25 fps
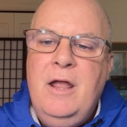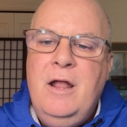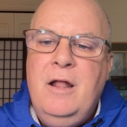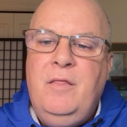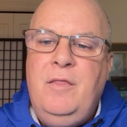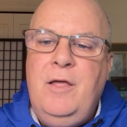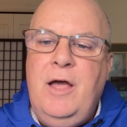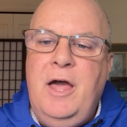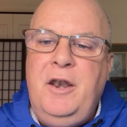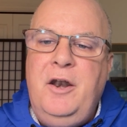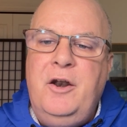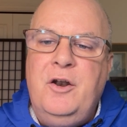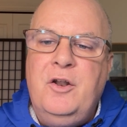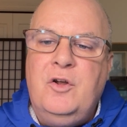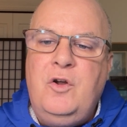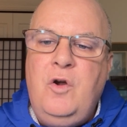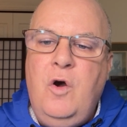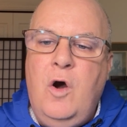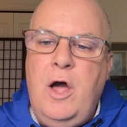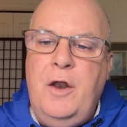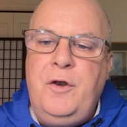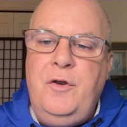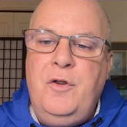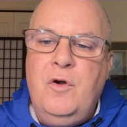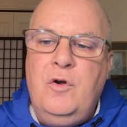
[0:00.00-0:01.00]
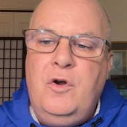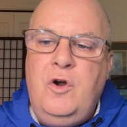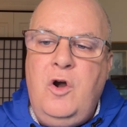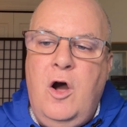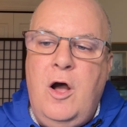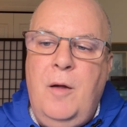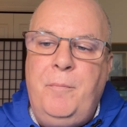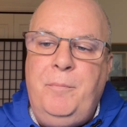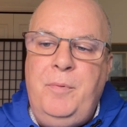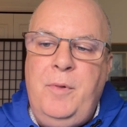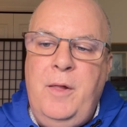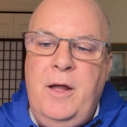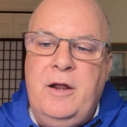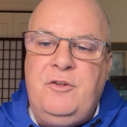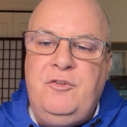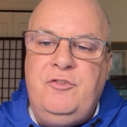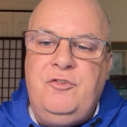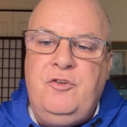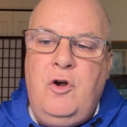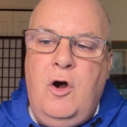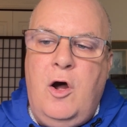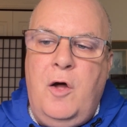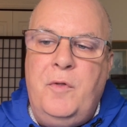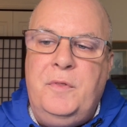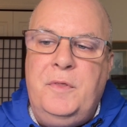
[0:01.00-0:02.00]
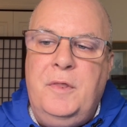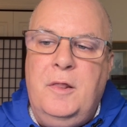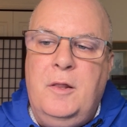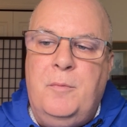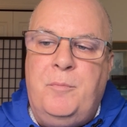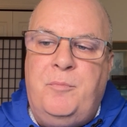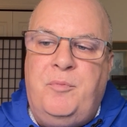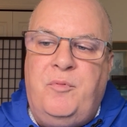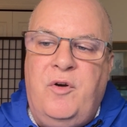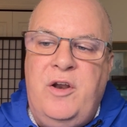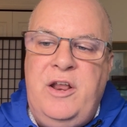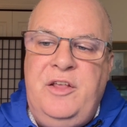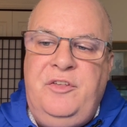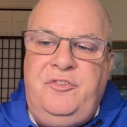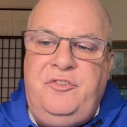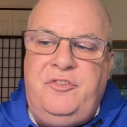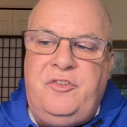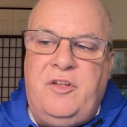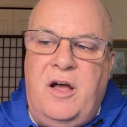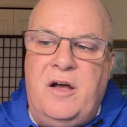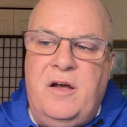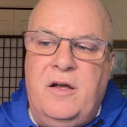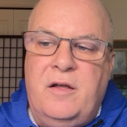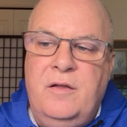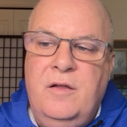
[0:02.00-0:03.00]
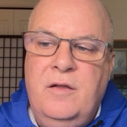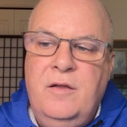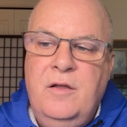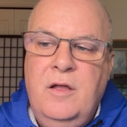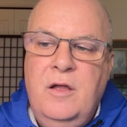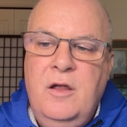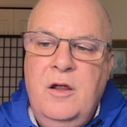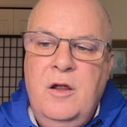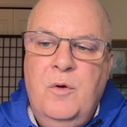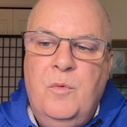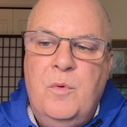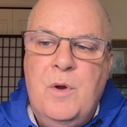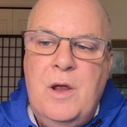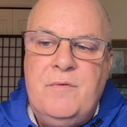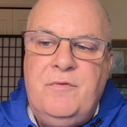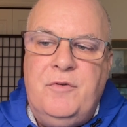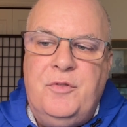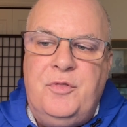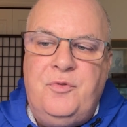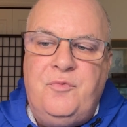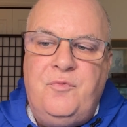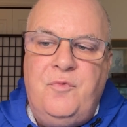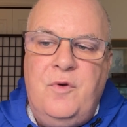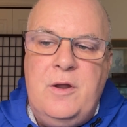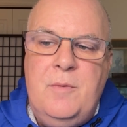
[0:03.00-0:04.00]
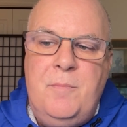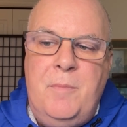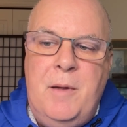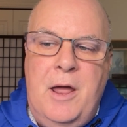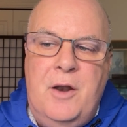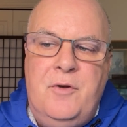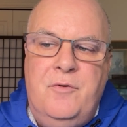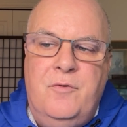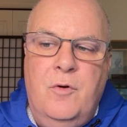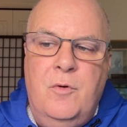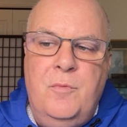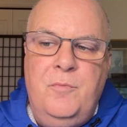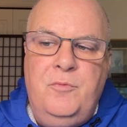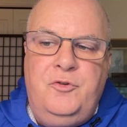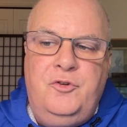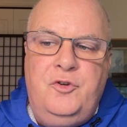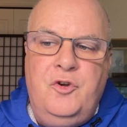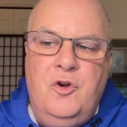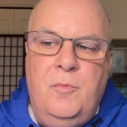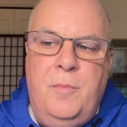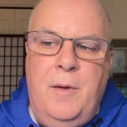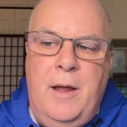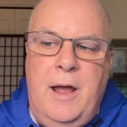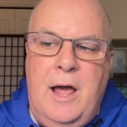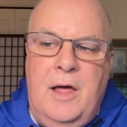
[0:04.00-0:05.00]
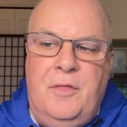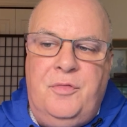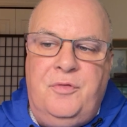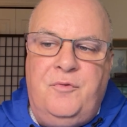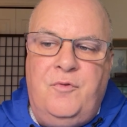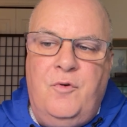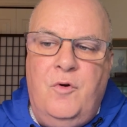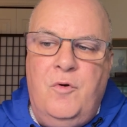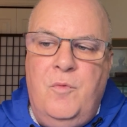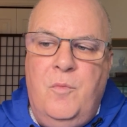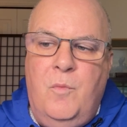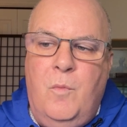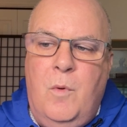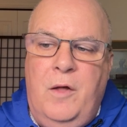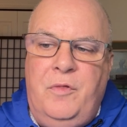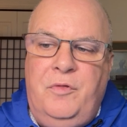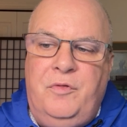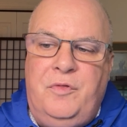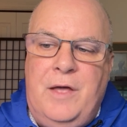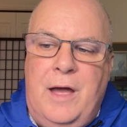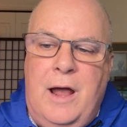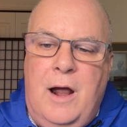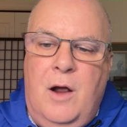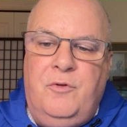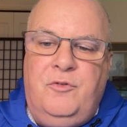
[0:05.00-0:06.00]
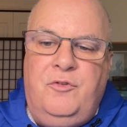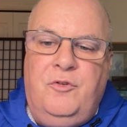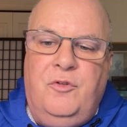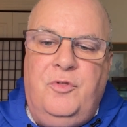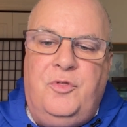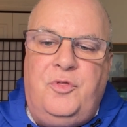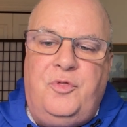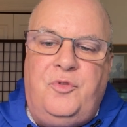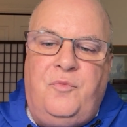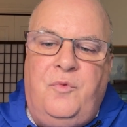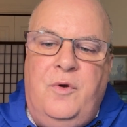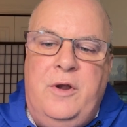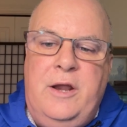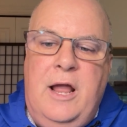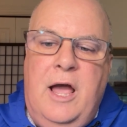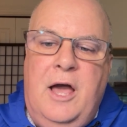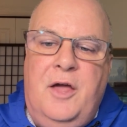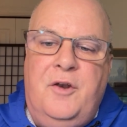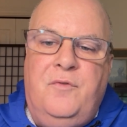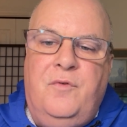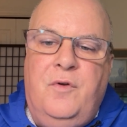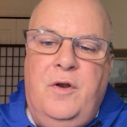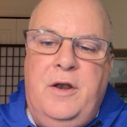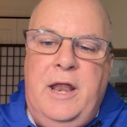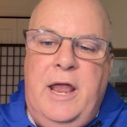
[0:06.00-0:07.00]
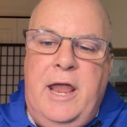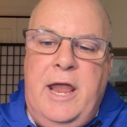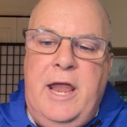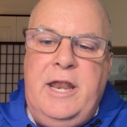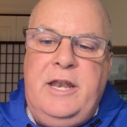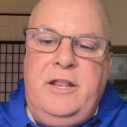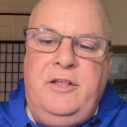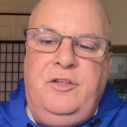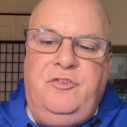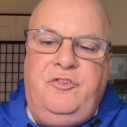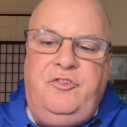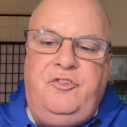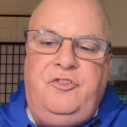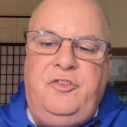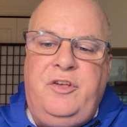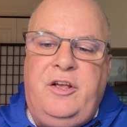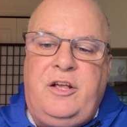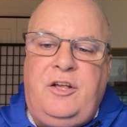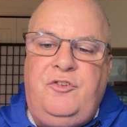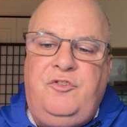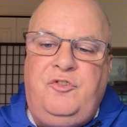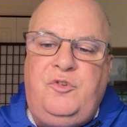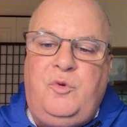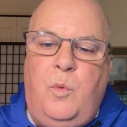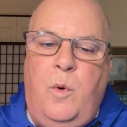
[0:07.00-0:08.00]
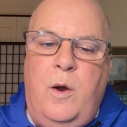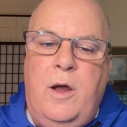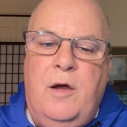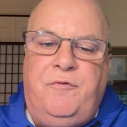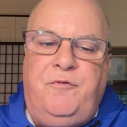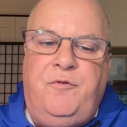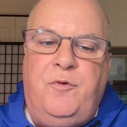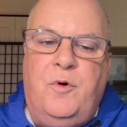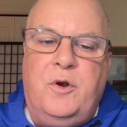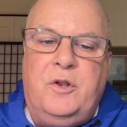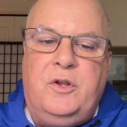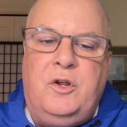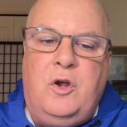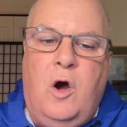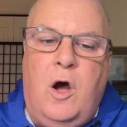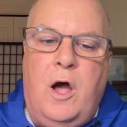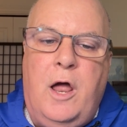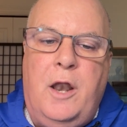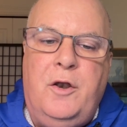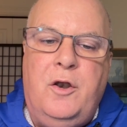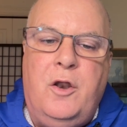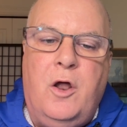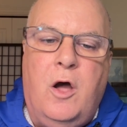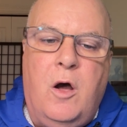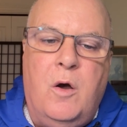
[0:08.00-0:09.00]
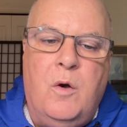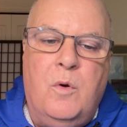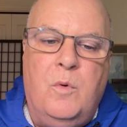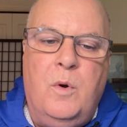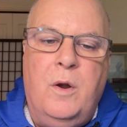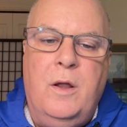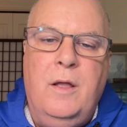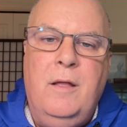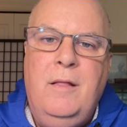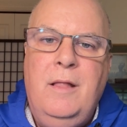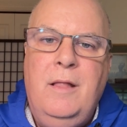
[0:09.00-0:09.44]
Then in a condo complex called La Brisa, we have a 3-bedroom, 2-bathroom, 1,386 square foot condo.